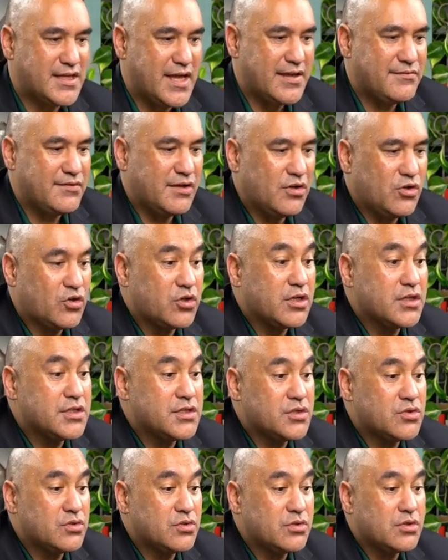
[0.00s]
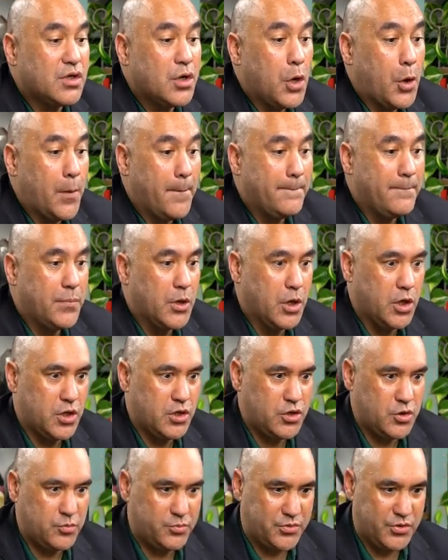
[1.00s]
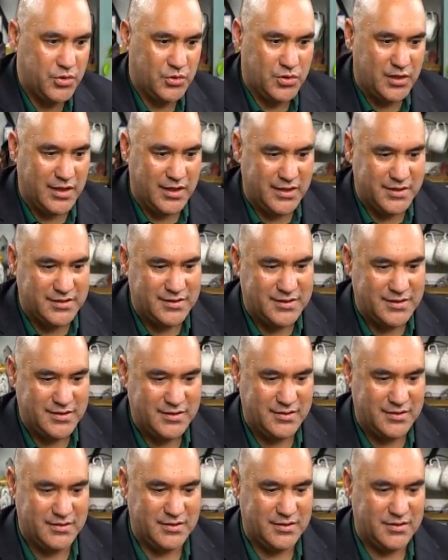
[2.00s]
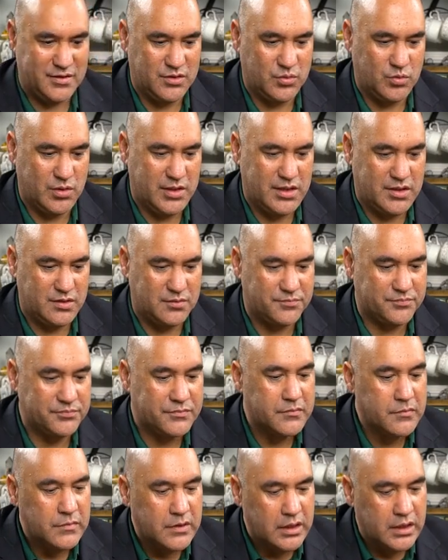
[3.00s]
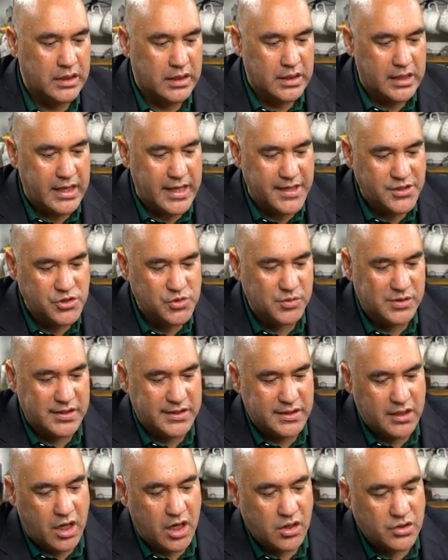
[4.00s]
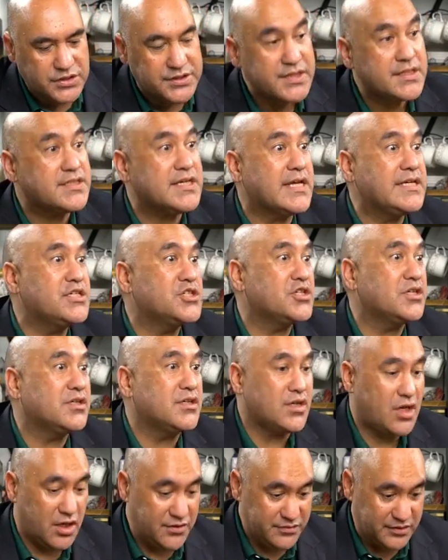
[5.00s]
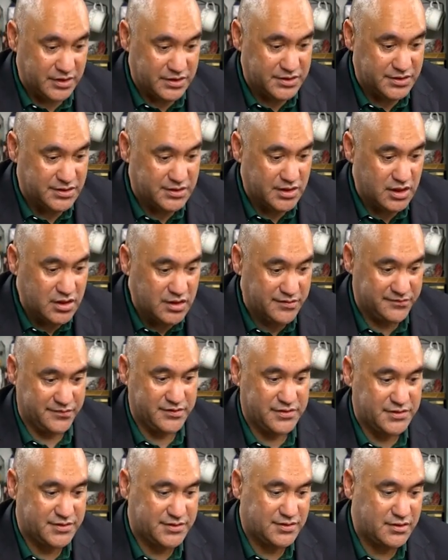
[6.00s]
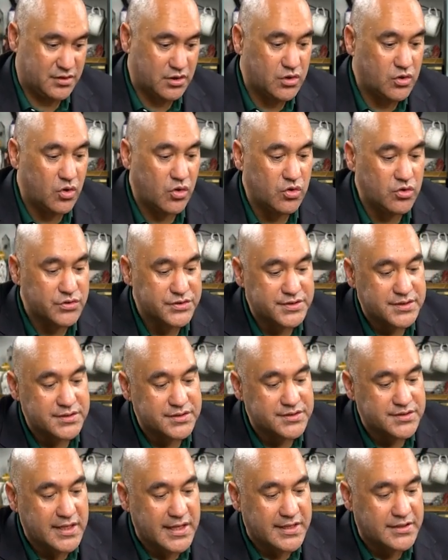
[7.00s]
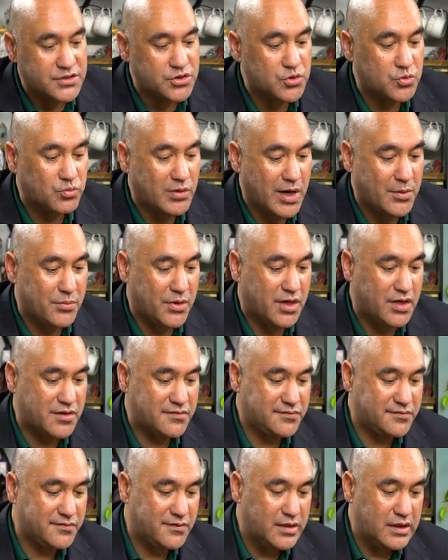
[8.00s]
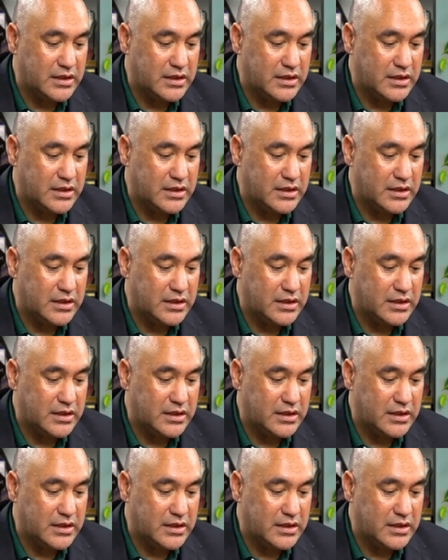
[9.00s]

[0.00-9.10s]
have a look at your purpurite. Wow, actually oxidation on the surface causes that to rub off,